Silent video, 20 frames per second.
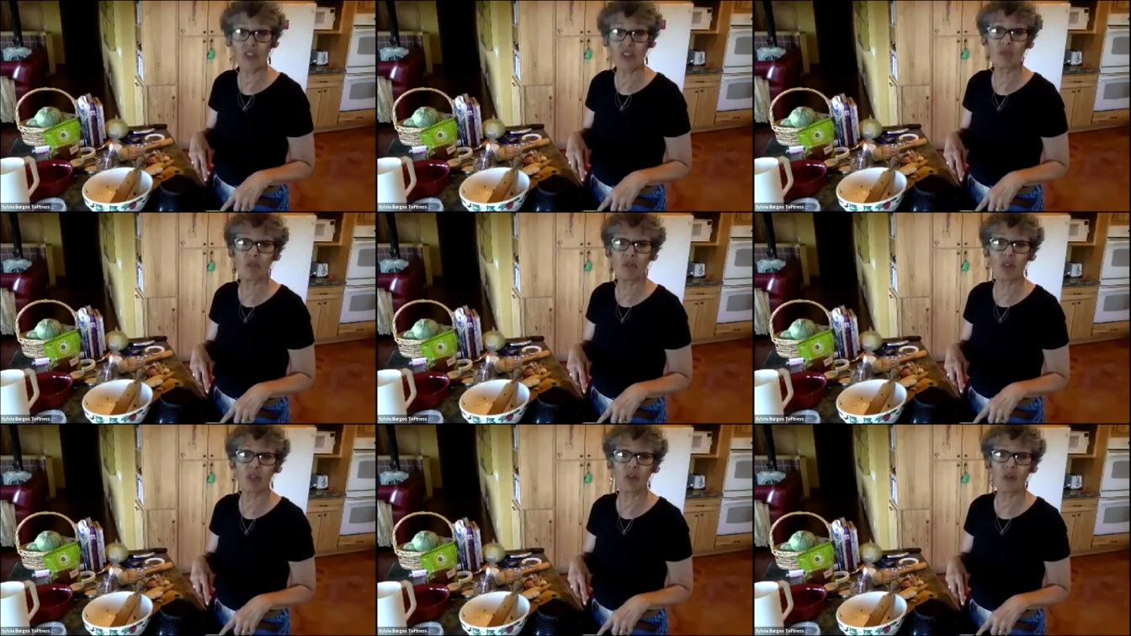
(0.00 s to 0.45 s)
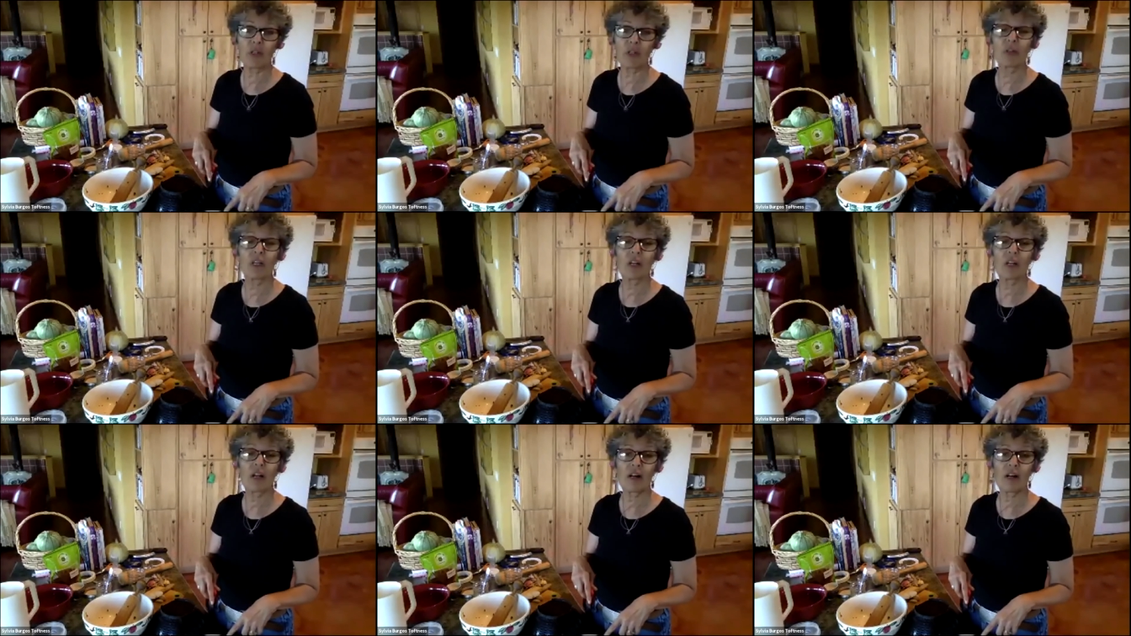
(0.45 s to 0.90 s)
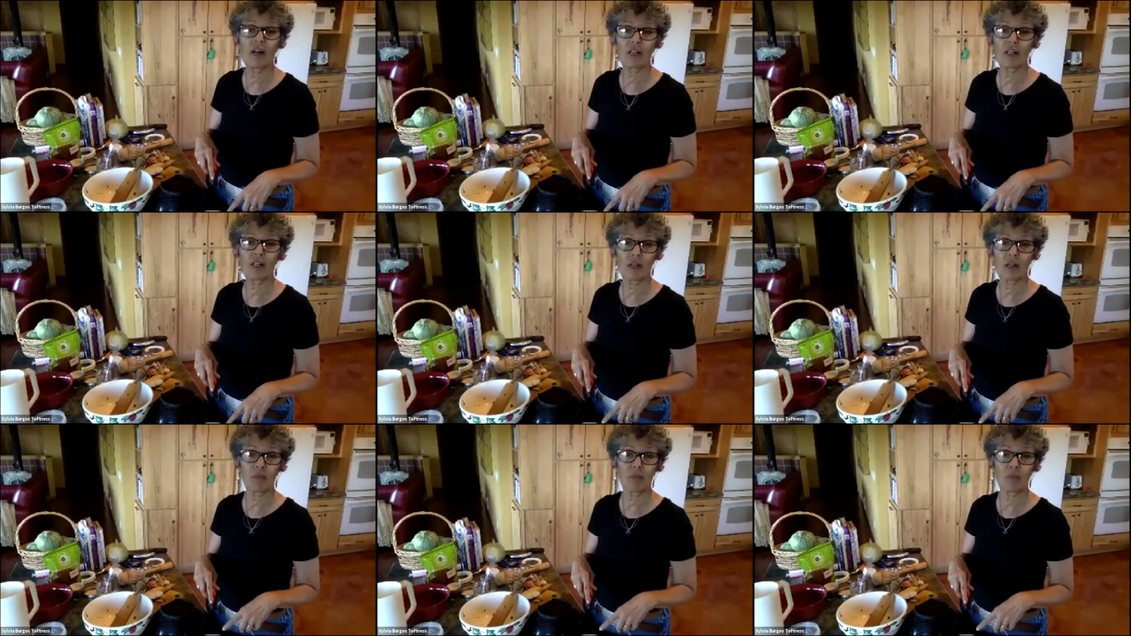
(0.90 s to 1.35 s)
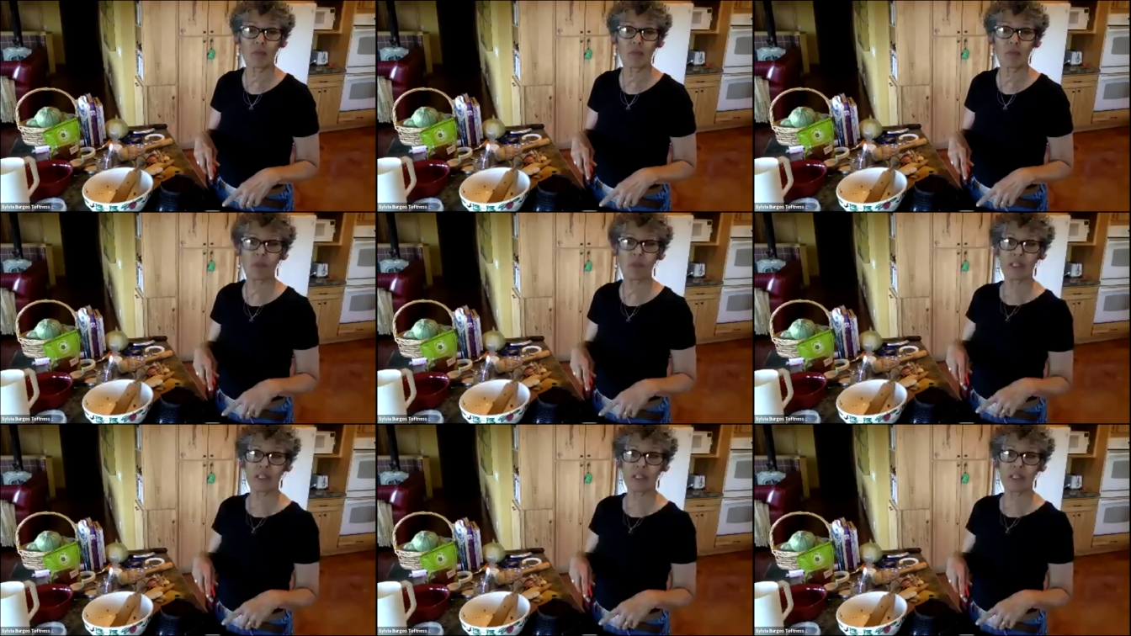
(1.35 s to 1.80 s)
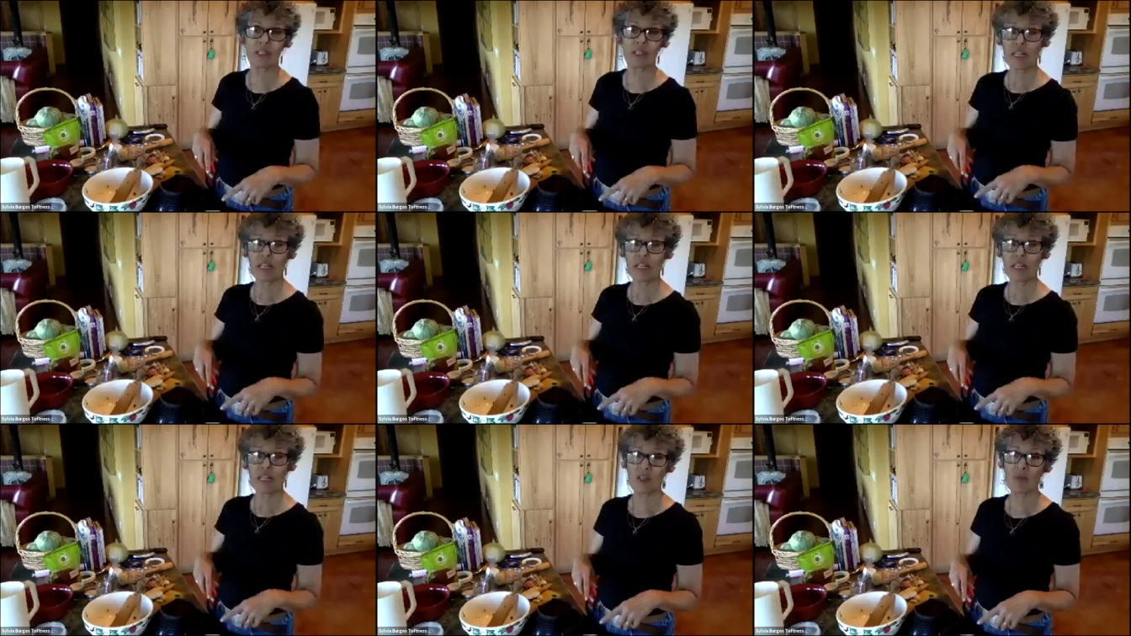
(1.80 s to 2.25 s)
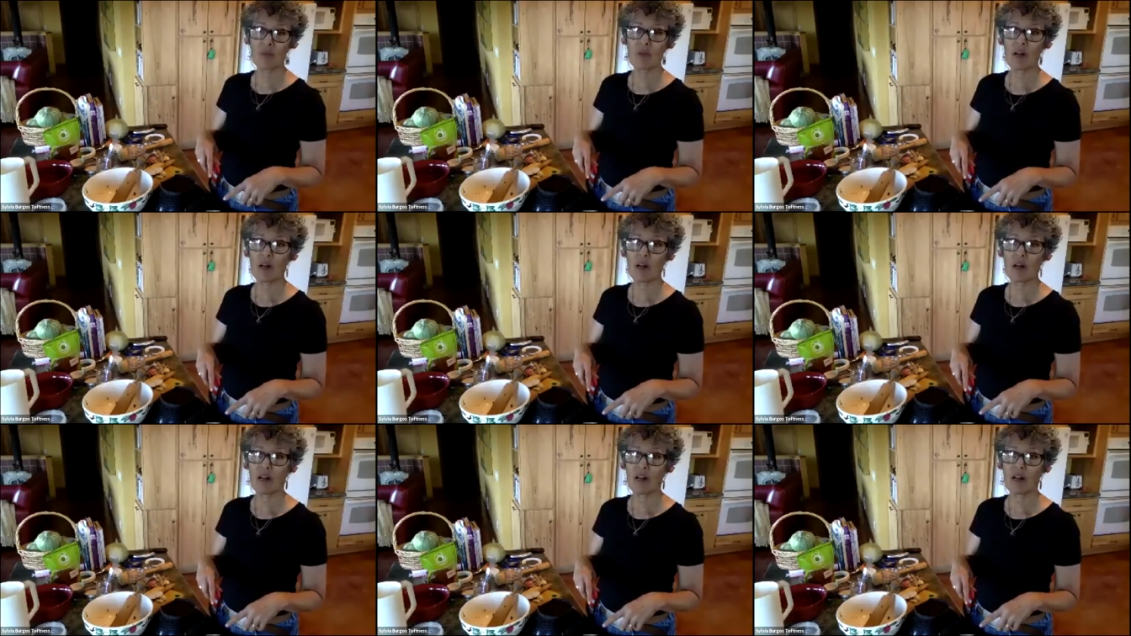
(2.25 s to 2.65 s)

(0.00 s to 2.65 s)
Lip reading: going to be going accompanying some